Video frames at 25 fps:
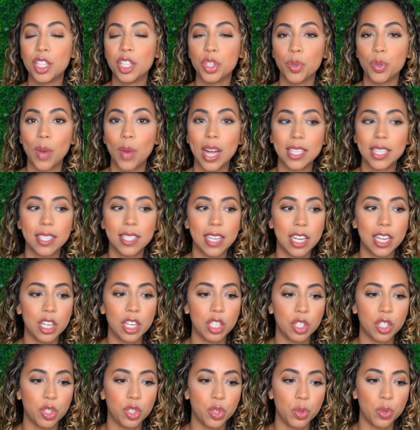you, I did
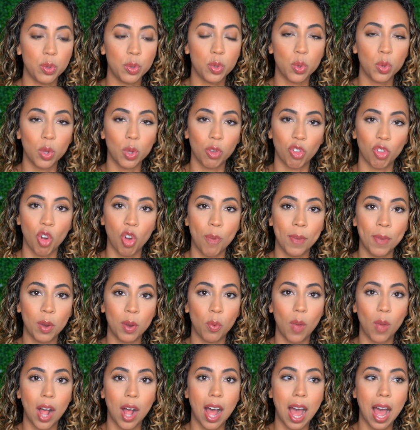do dual
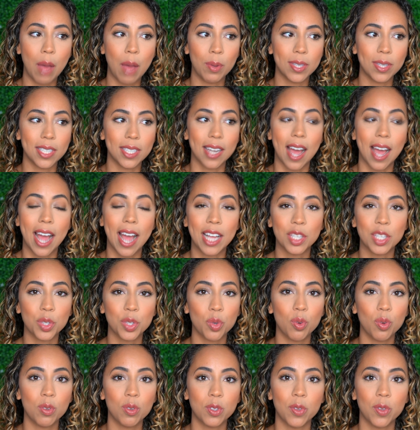enrollment while I was in high
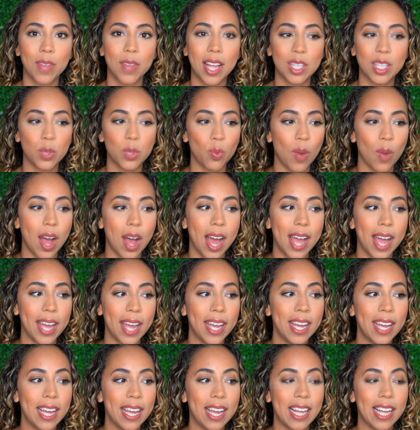school, so that's
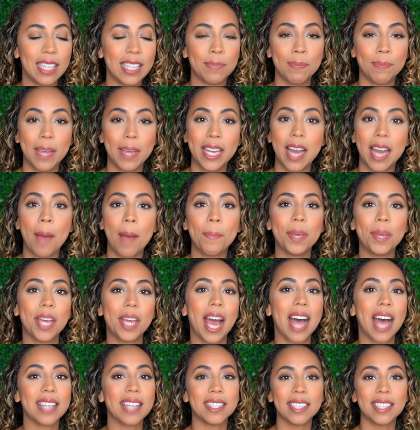why it may not be
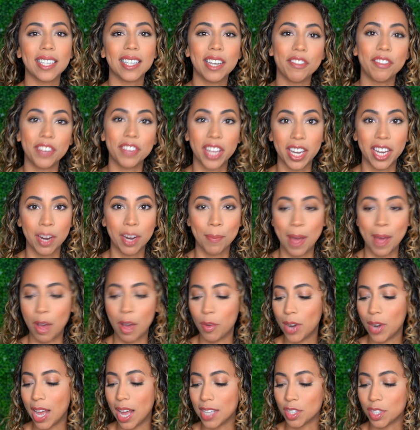as significant
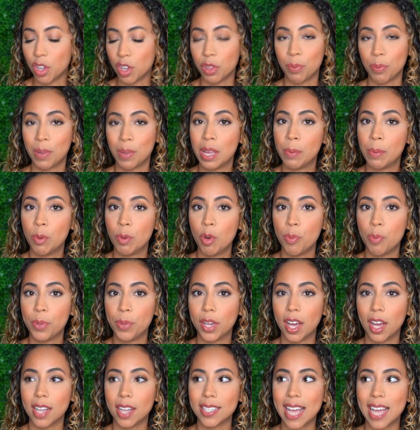amount as other people,
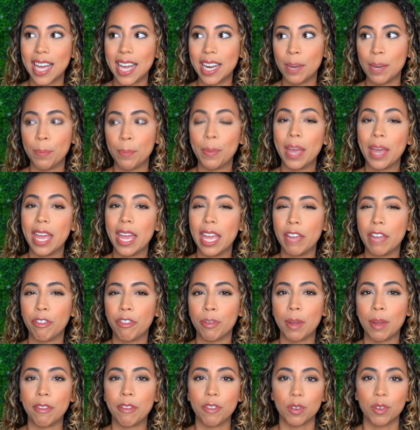because I didn't pay
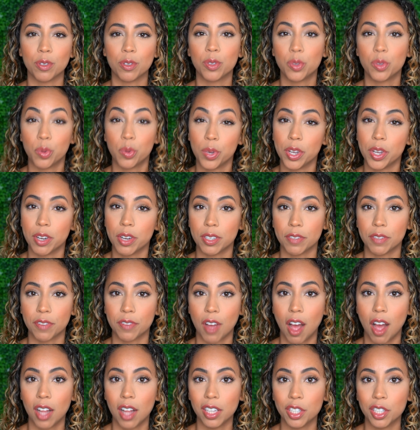for my first 2 years of
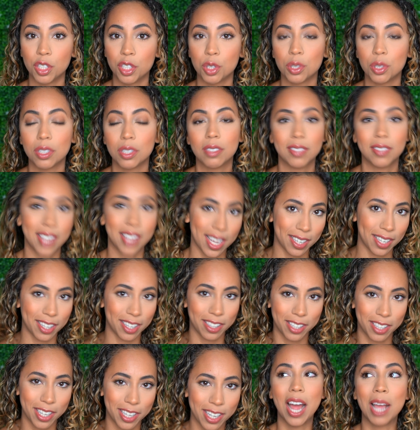college,
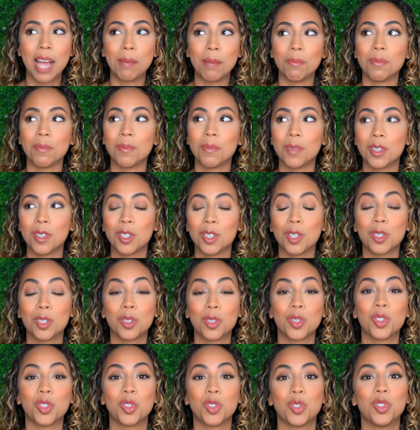technically. I'm
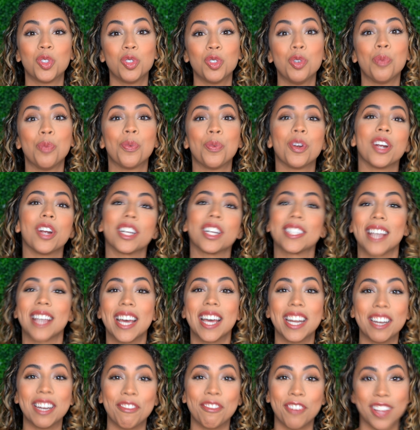super
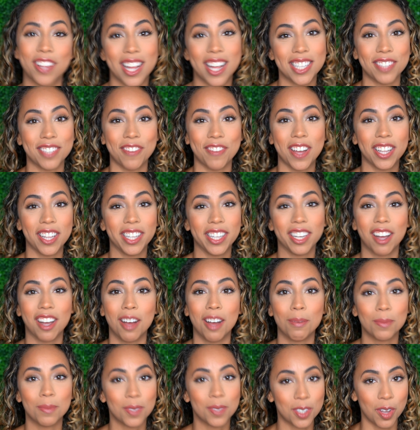excited for that to finally
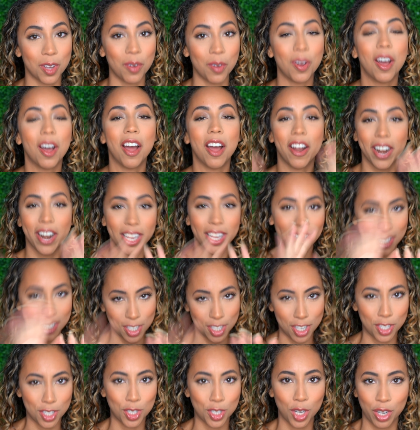come. So, all right,
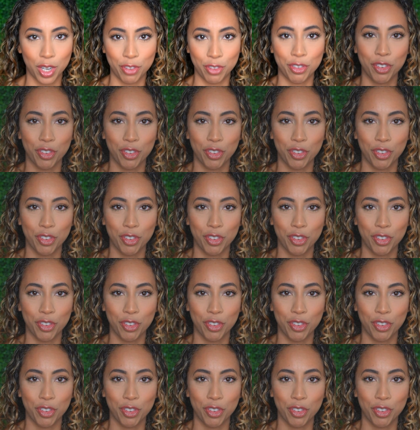let's get started for